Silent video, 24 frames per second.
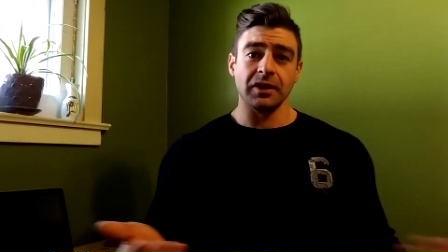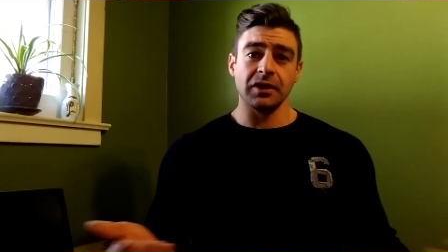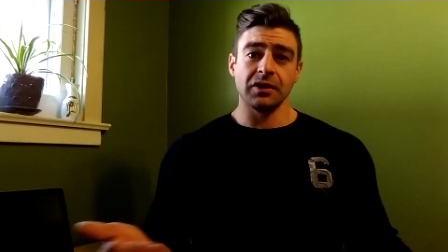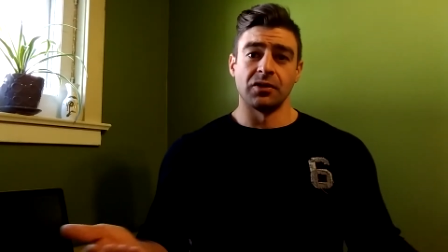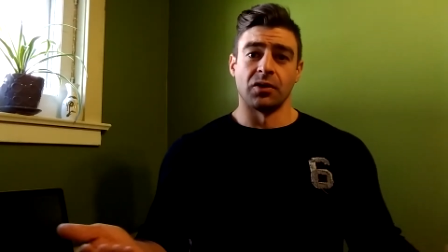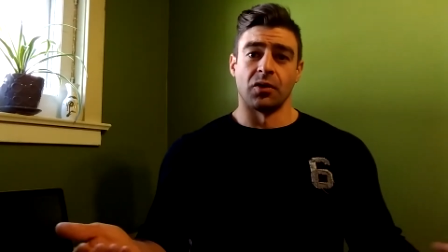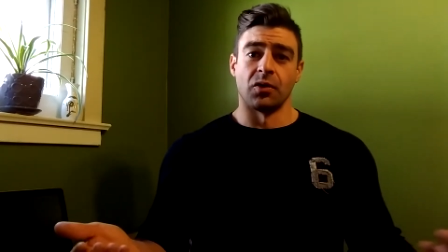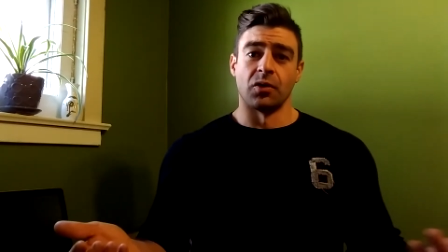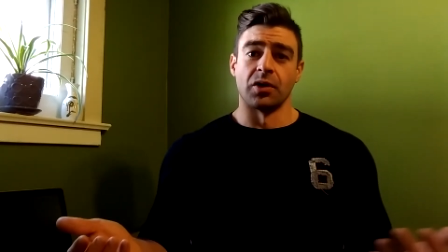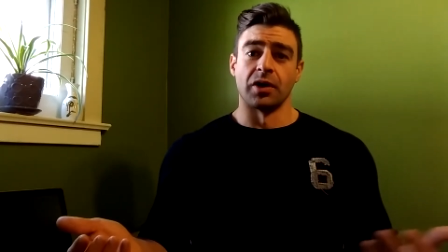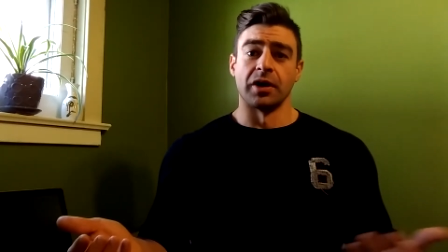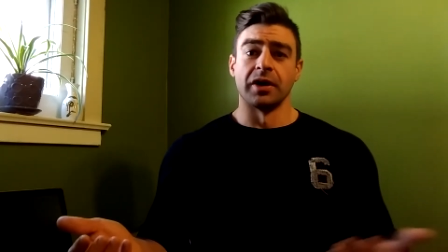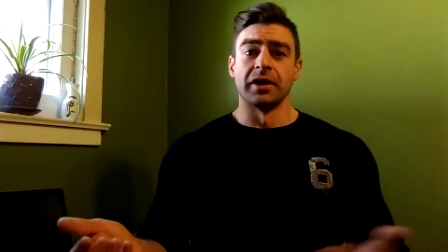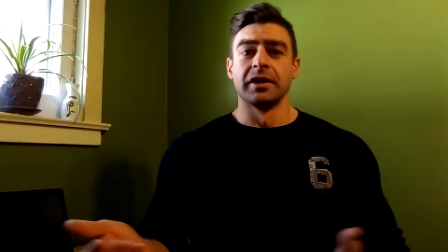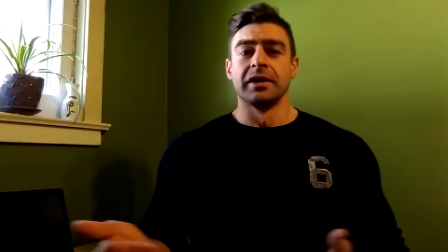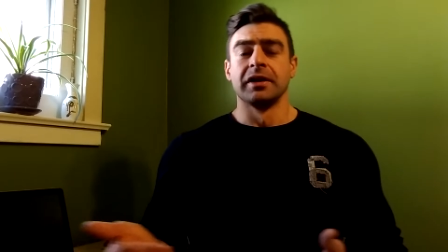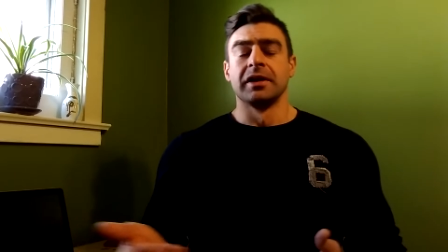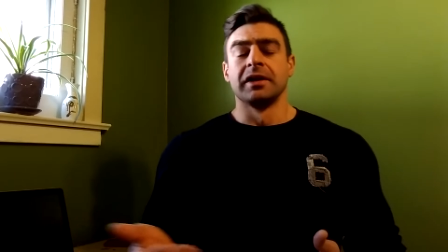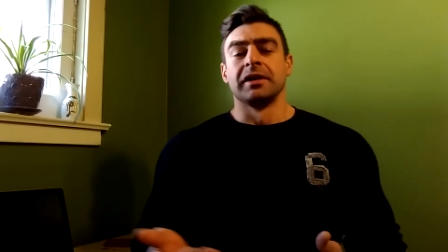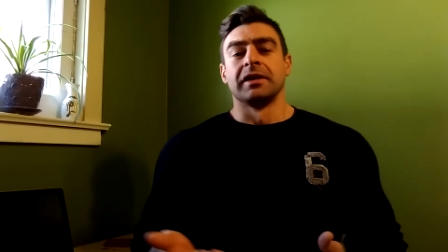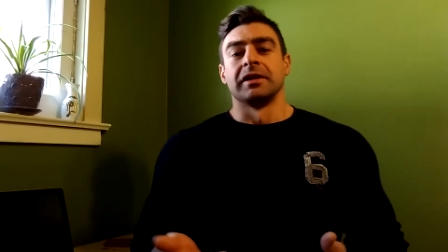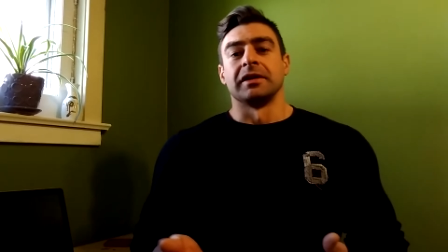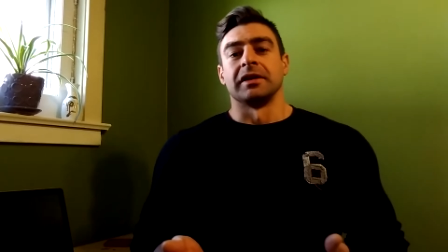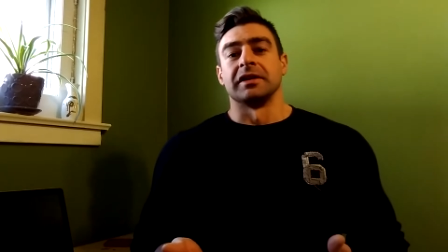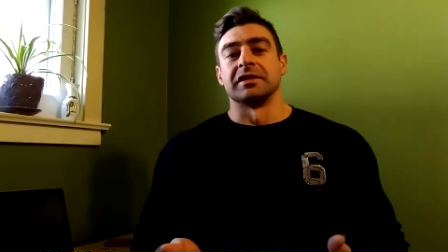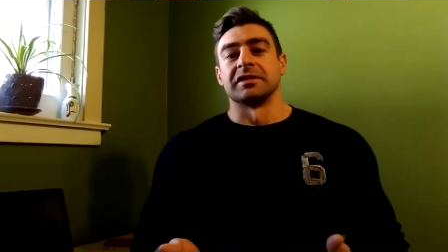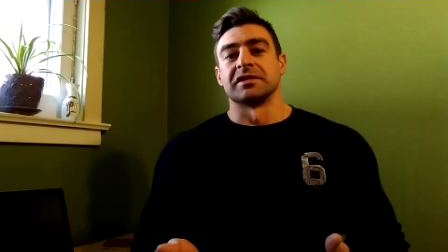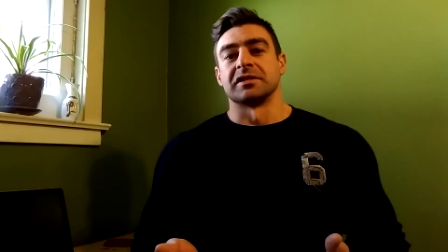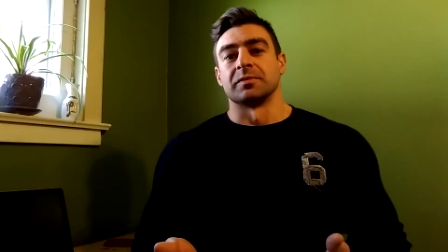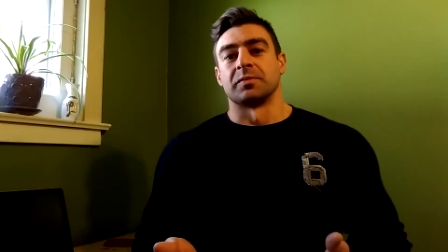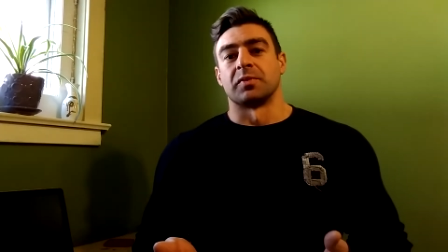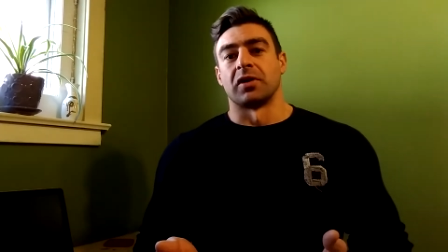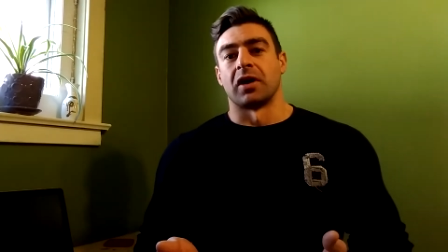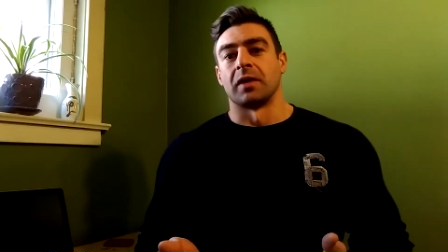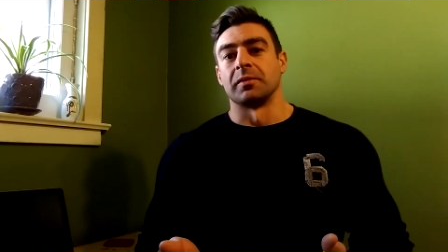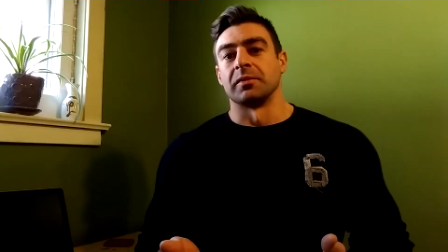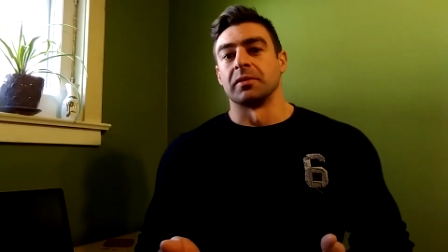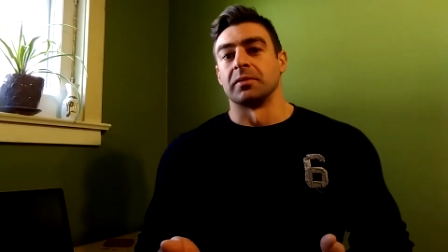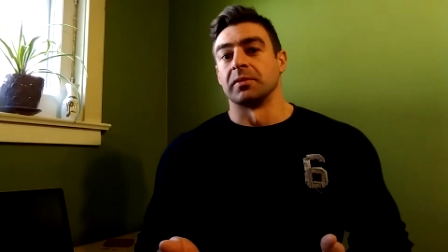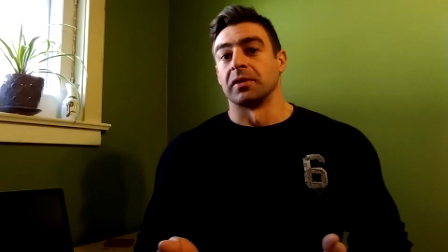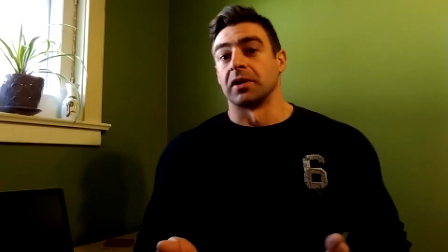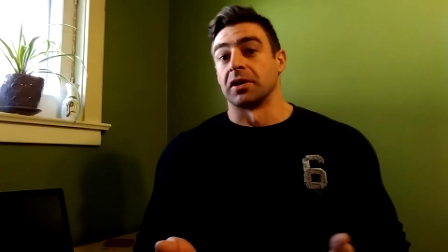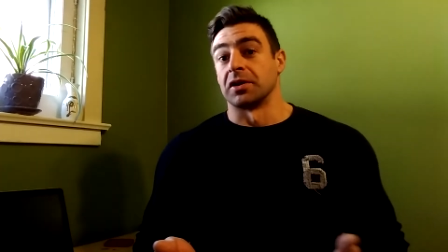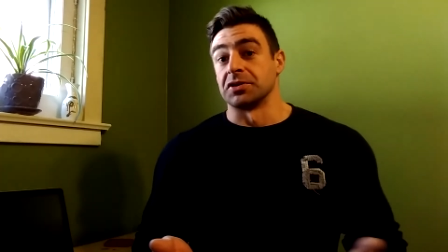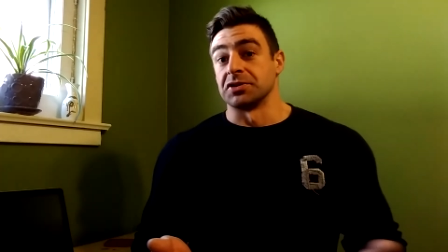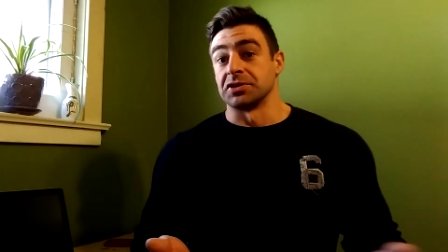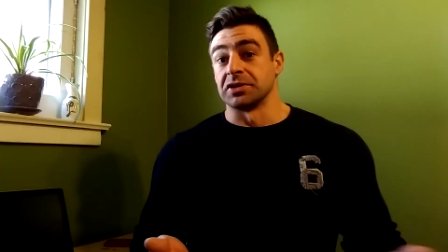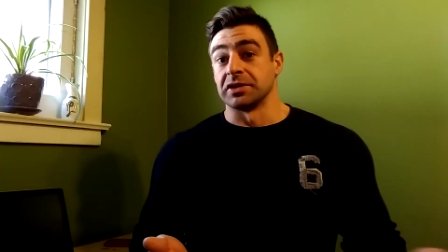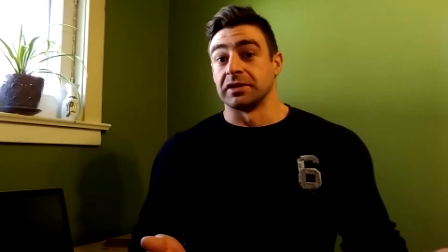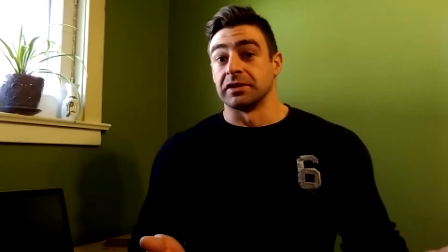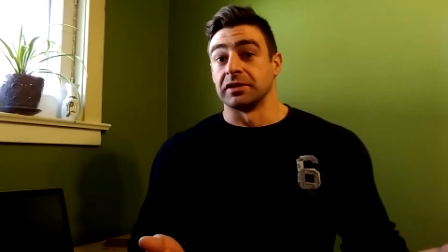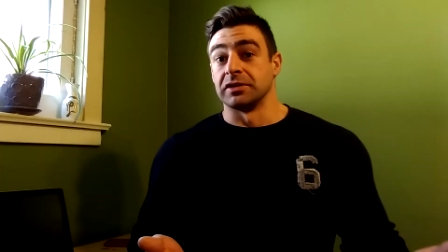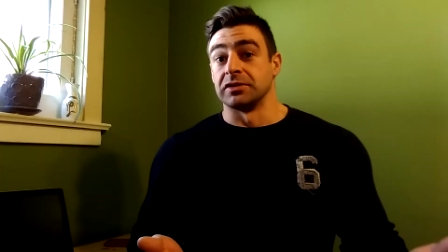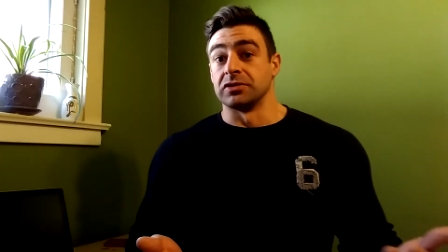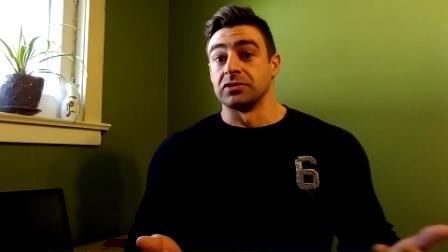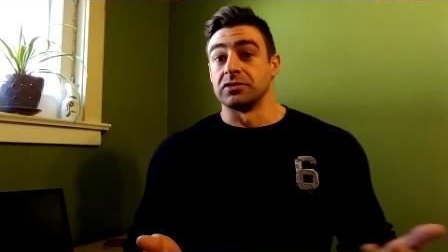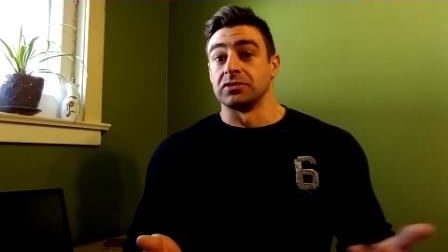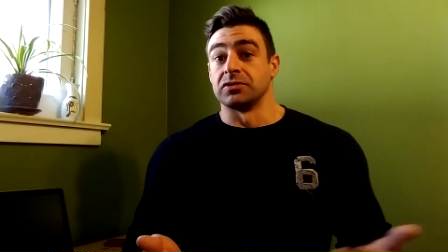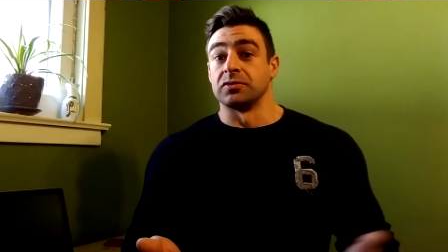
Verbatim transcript: Or is the problem largely to do